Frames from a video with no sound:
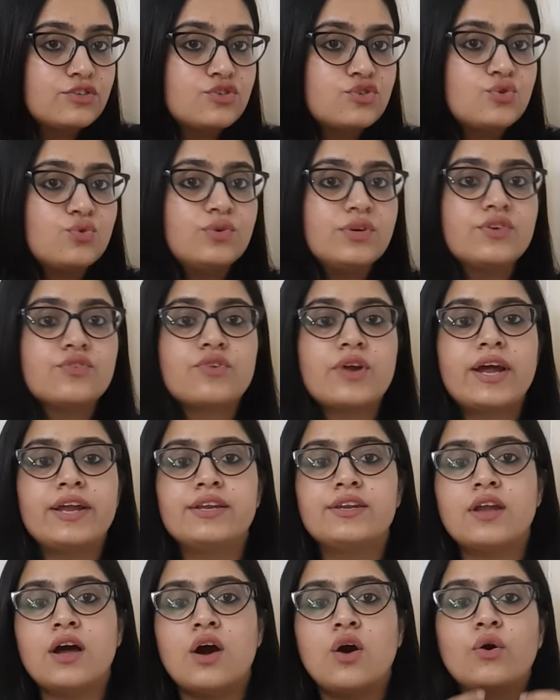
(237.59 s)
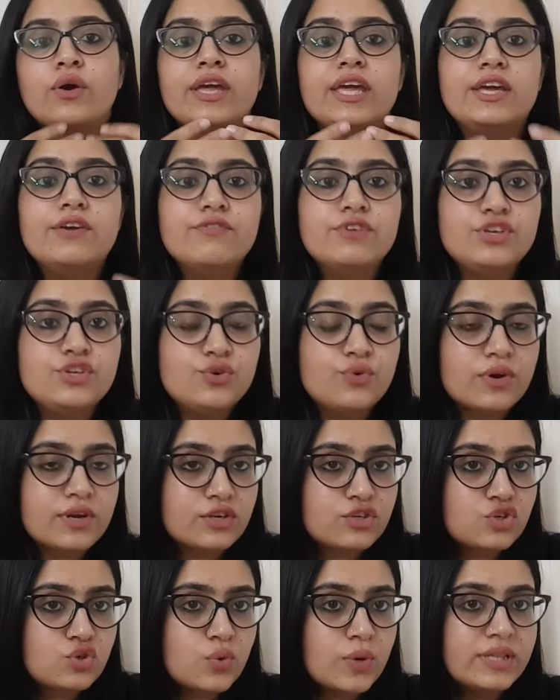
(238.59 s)
student right now, even you are
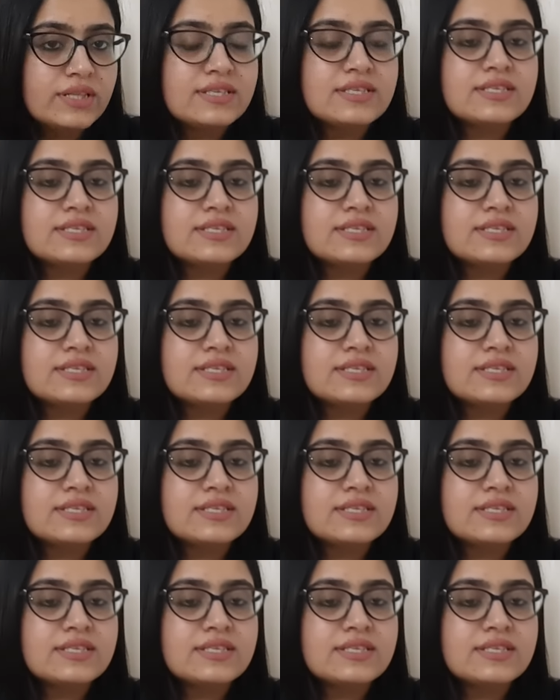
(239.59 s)
a 12th